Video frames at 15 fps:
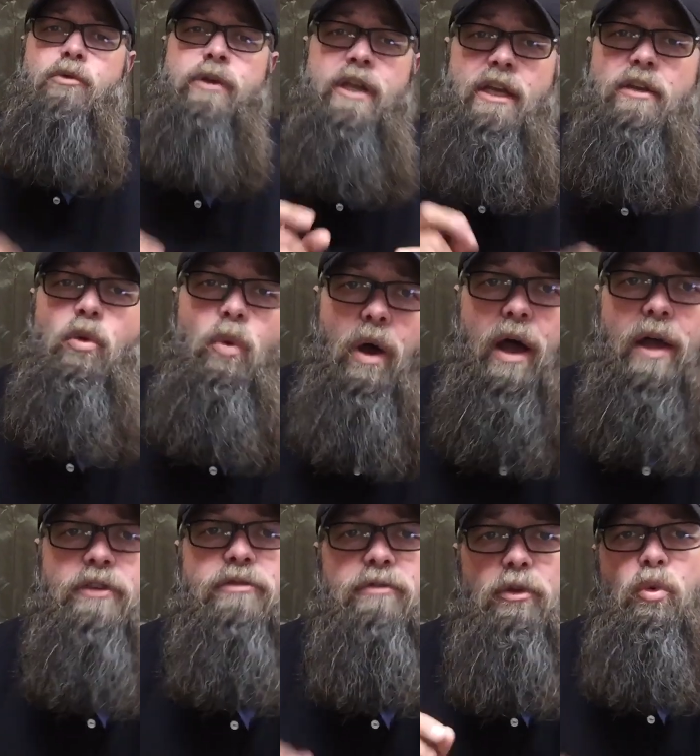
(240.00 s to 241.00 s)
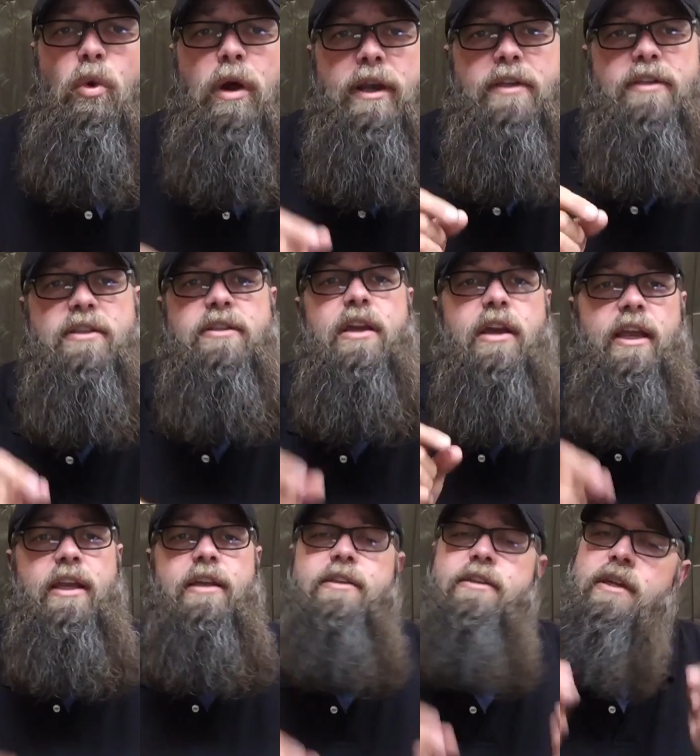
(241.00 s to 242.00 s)
and we need to watch for what is
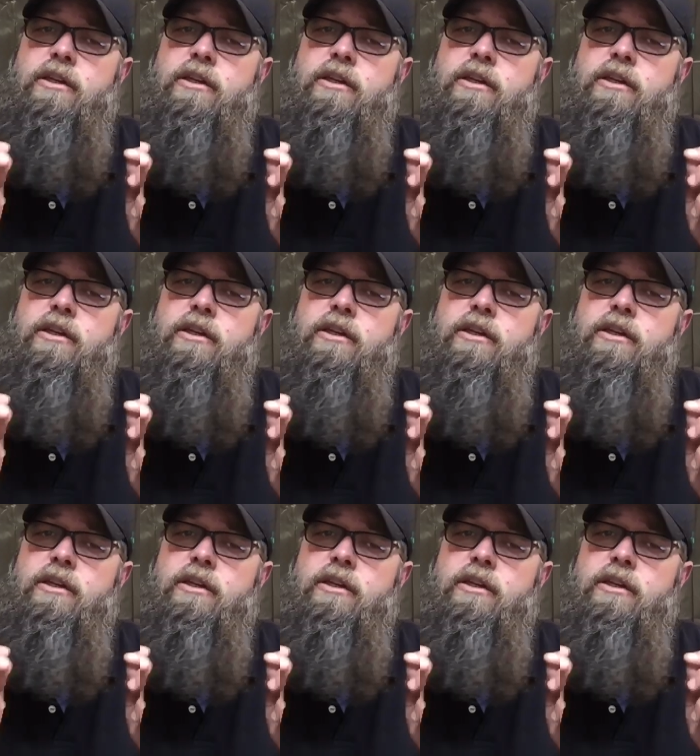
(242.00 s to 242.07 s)
sucking us